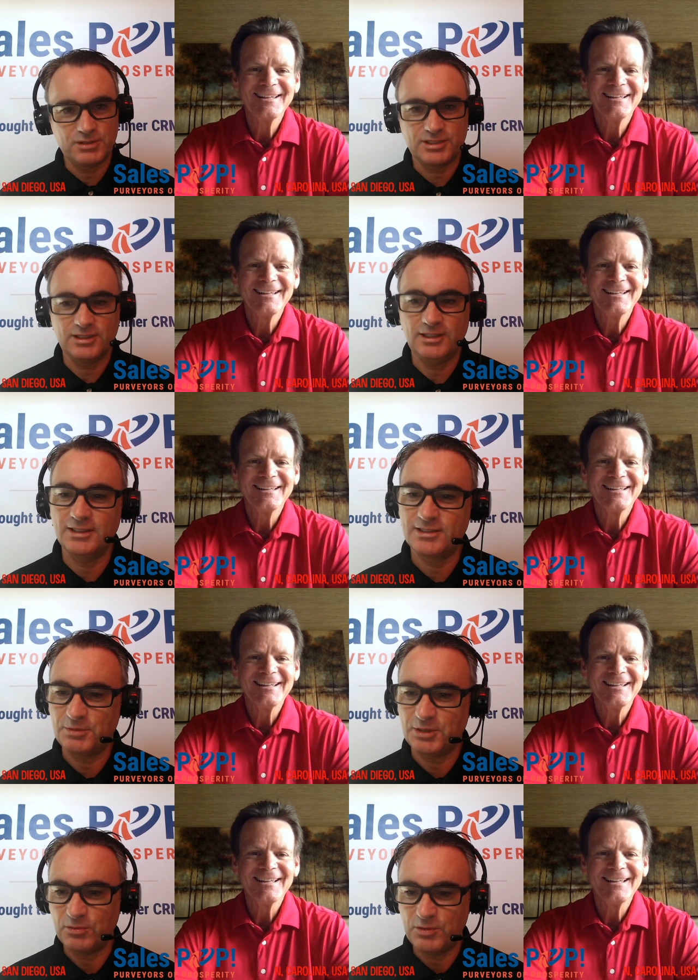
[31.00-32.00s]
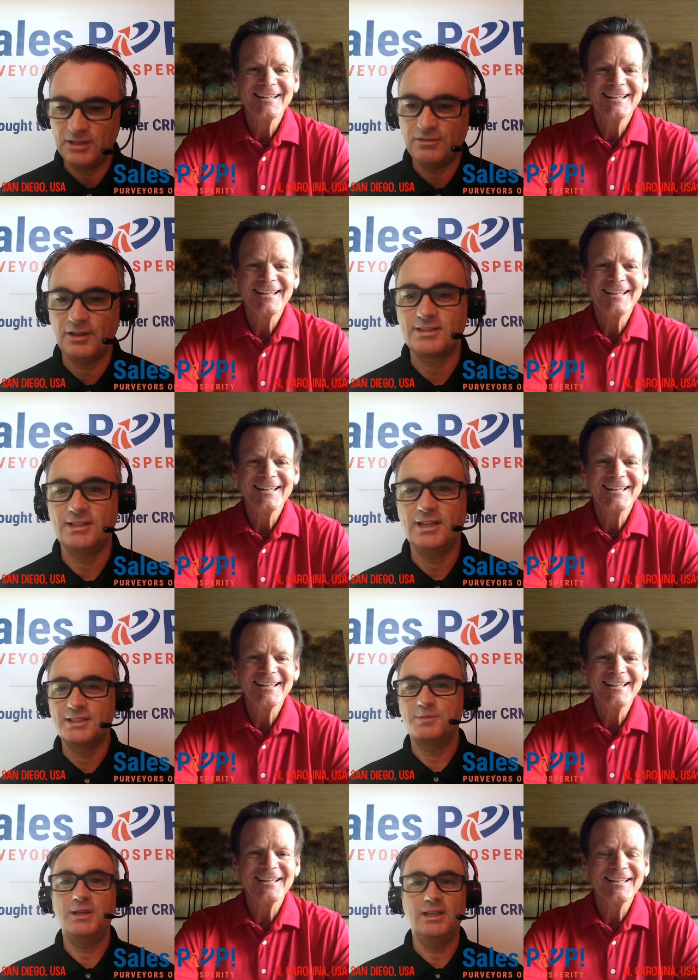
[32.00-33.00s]
Speaker 1: which is something that really
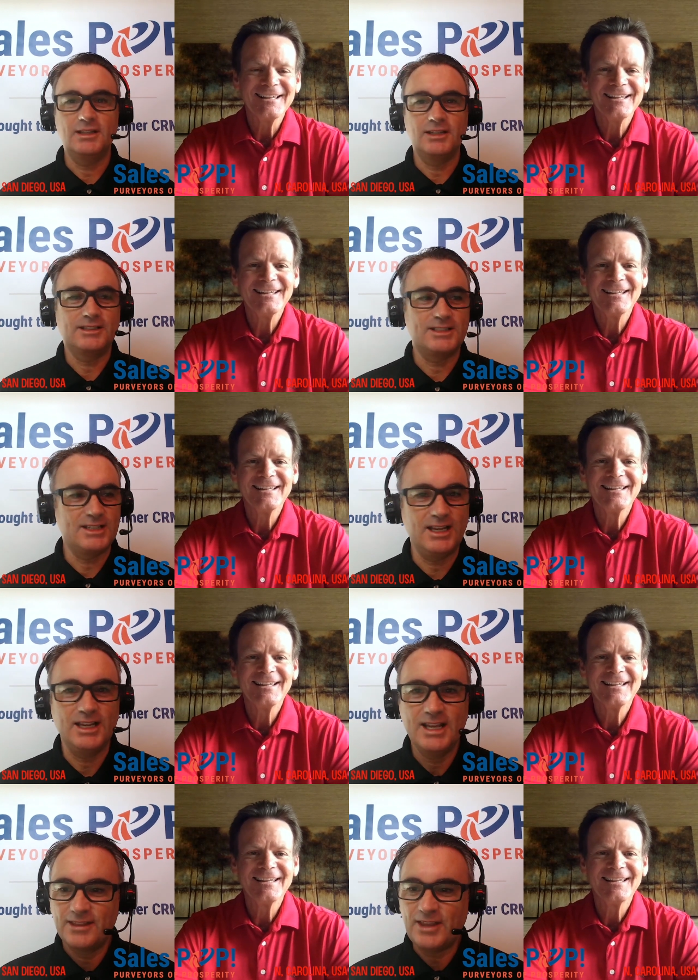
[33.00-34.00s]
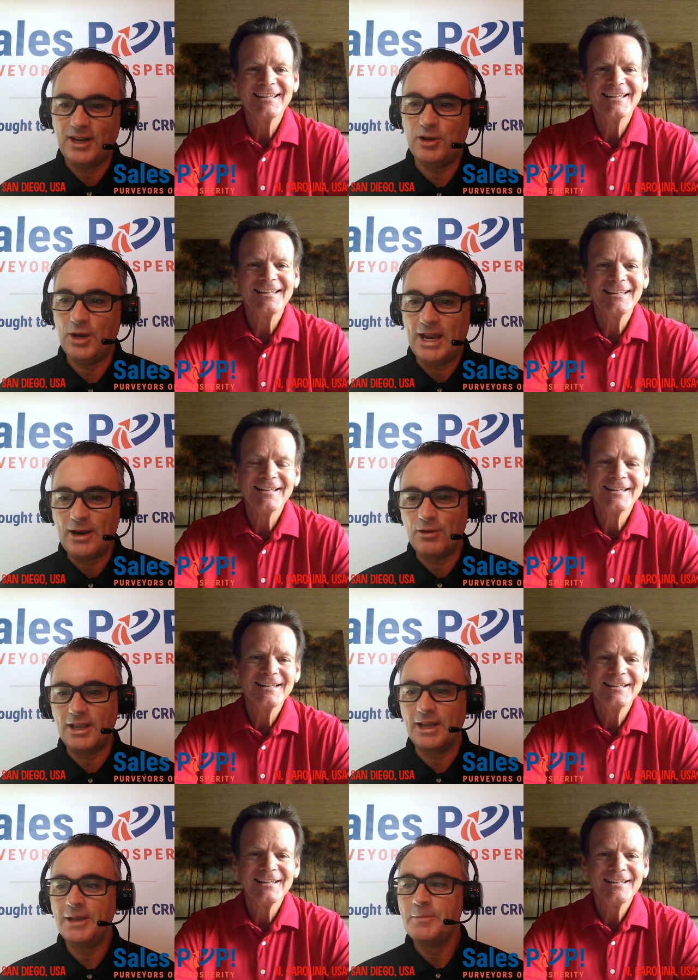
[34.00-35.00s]
fascinates me. That uh, that whole
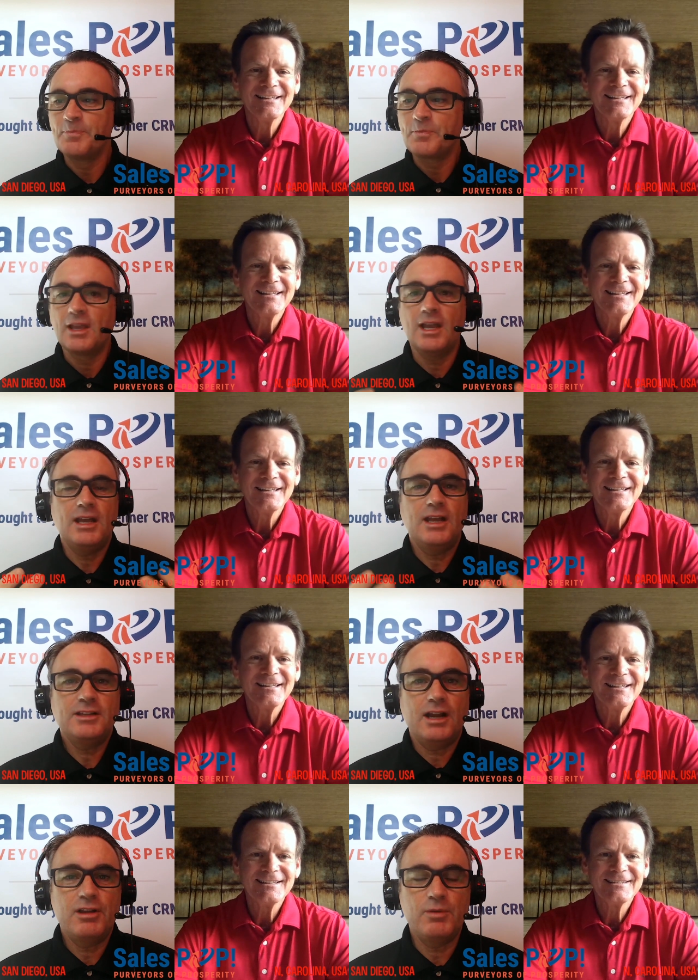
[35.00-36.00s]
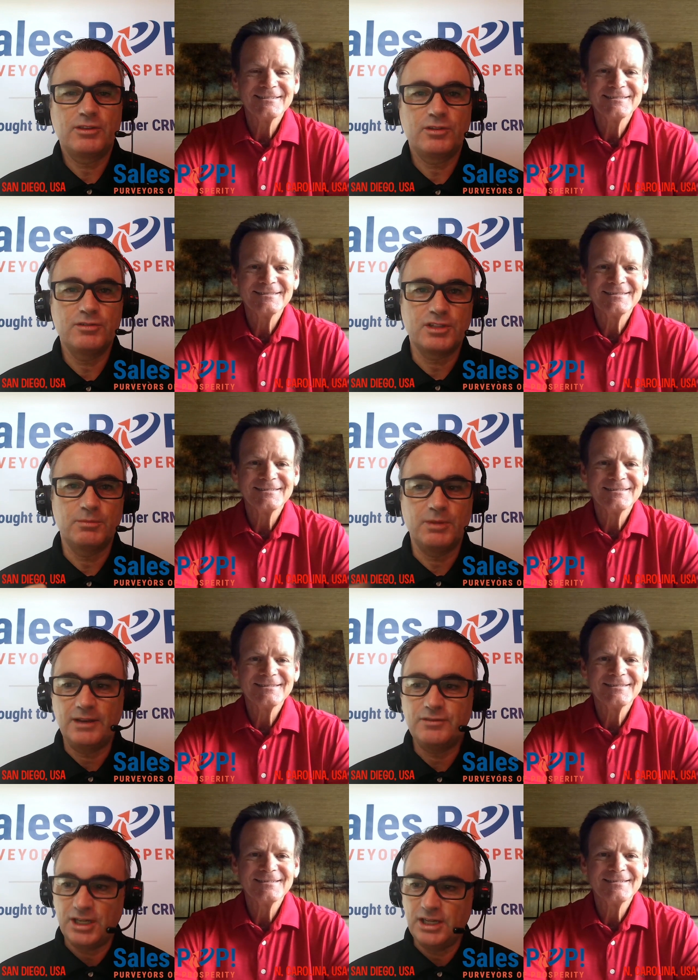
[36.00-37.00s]
area. And, and Gary went through some
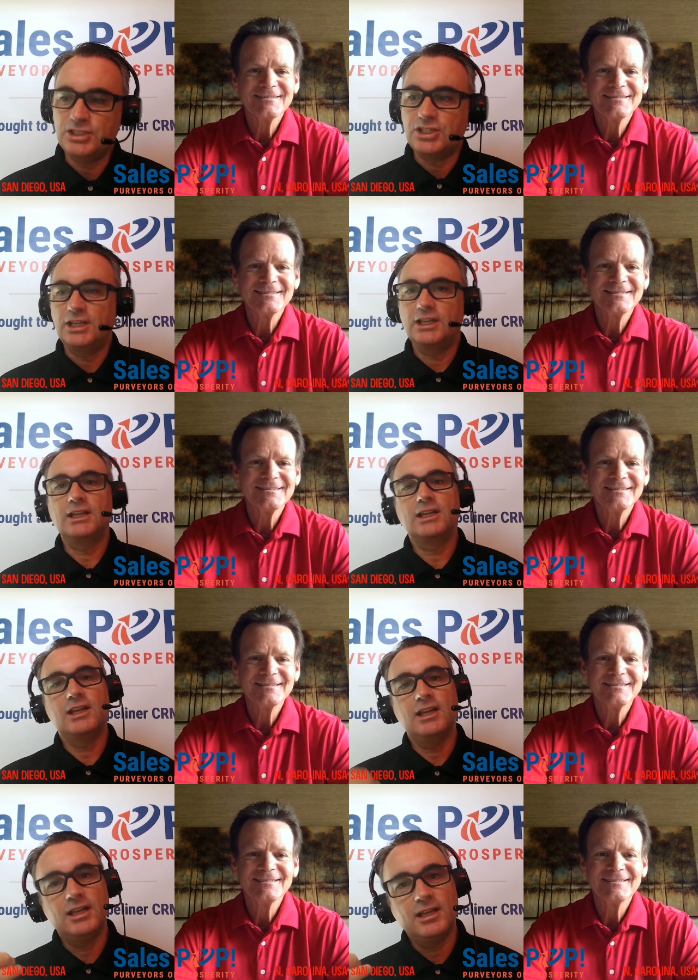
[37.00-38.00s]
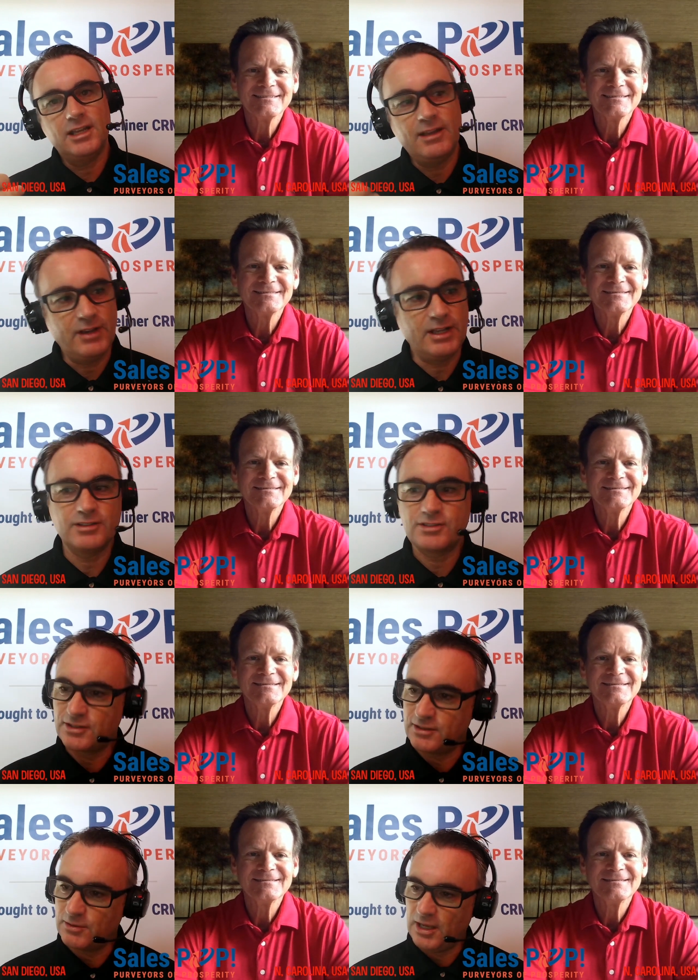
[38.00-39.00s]
life changing uh,
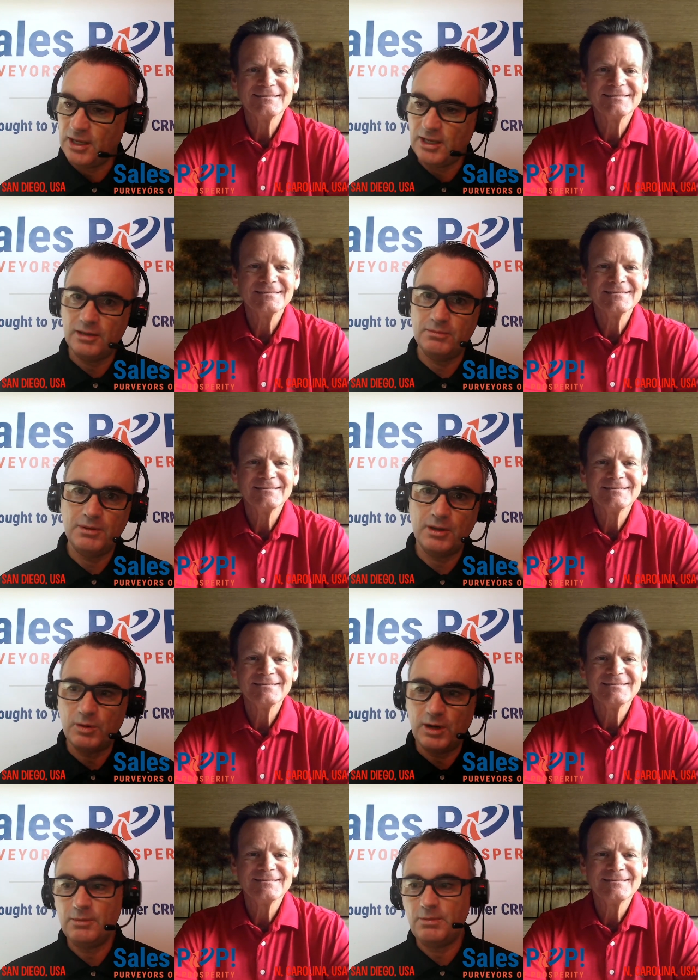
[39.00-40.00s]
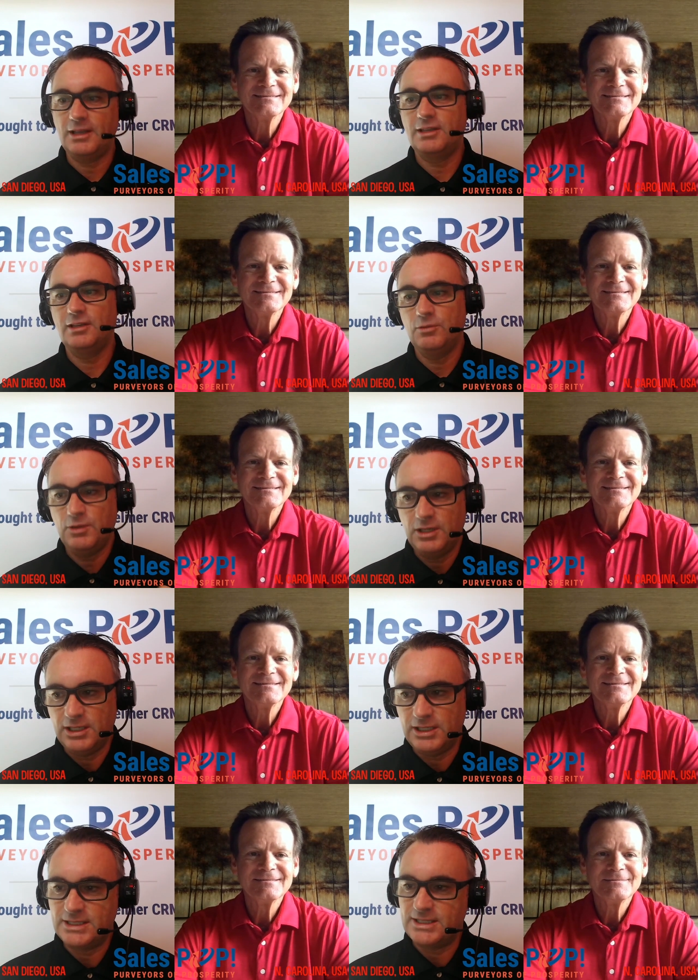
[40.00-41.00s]
events uh, a while back. You know, when
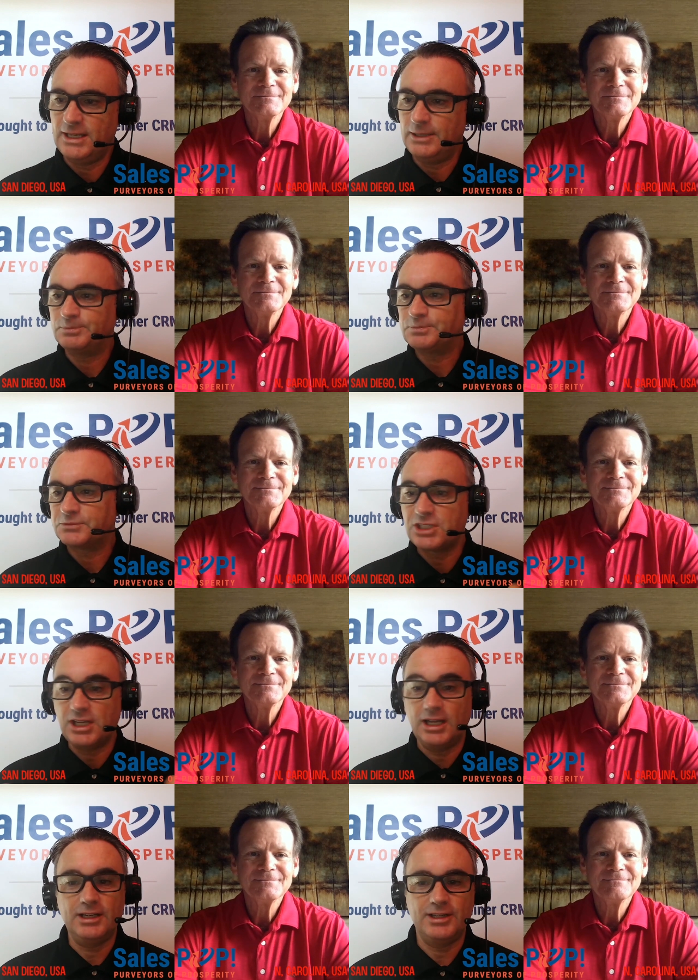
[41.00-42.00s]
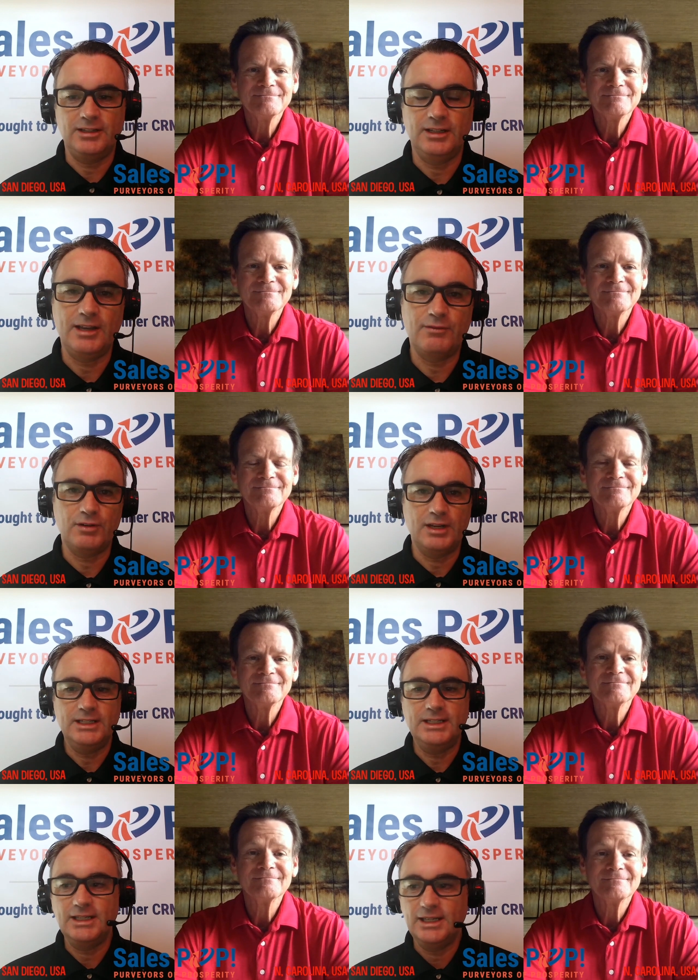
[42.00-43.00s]
his um, child had a life
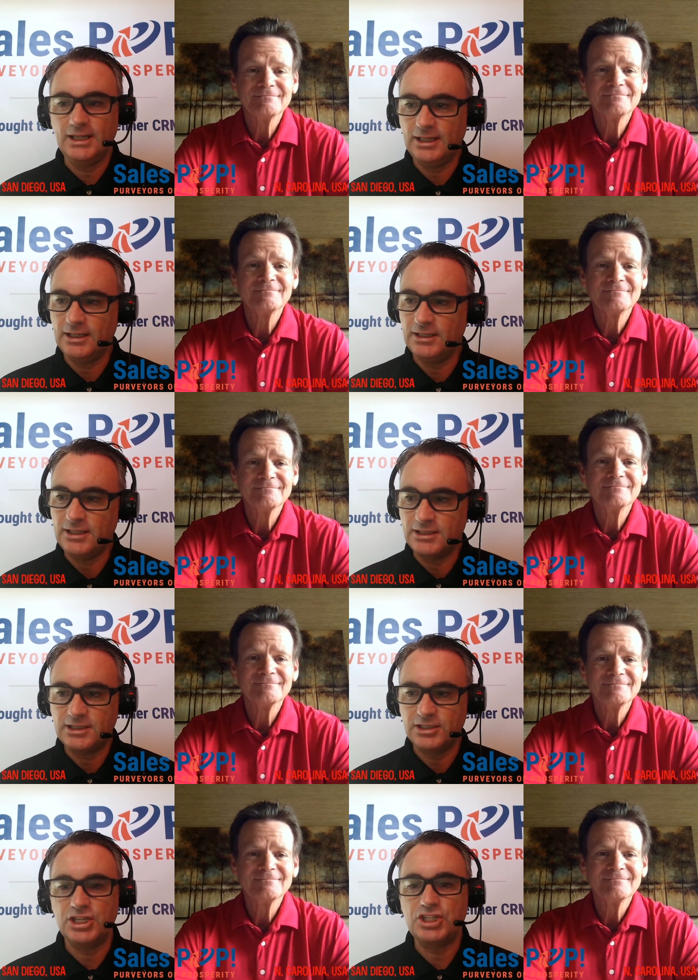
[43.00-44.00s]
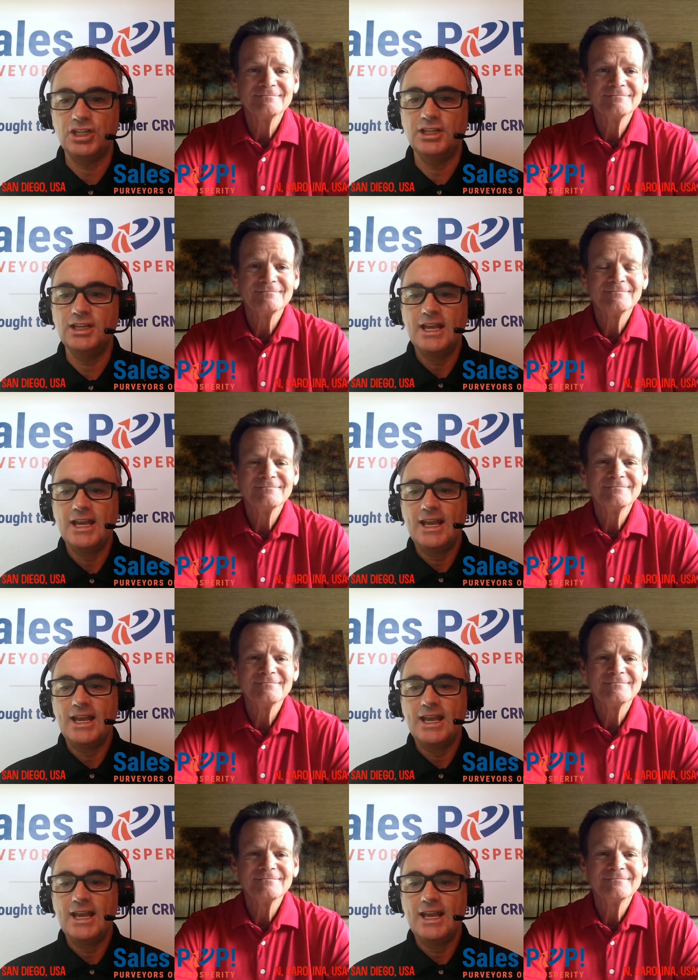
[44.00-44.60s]
threatening uh, condition.